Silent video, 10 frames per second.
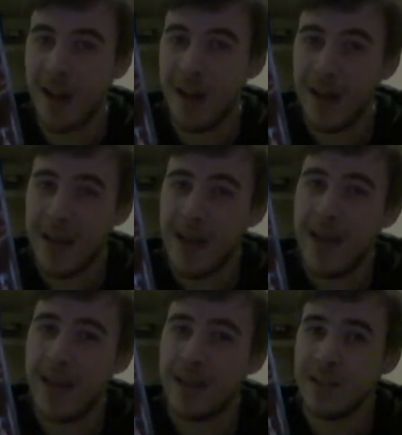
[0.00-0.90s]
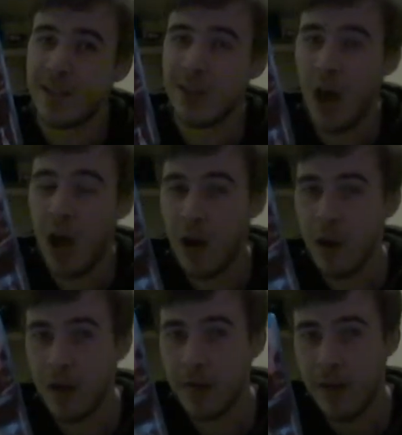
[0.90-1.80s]
like in the style
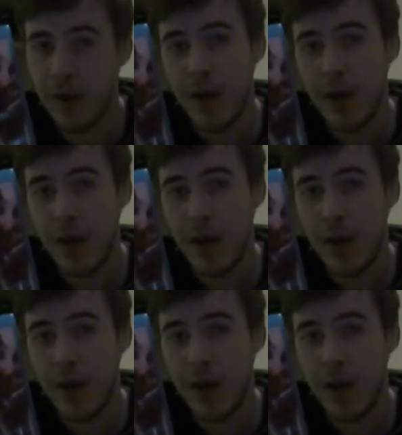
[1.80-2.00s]
of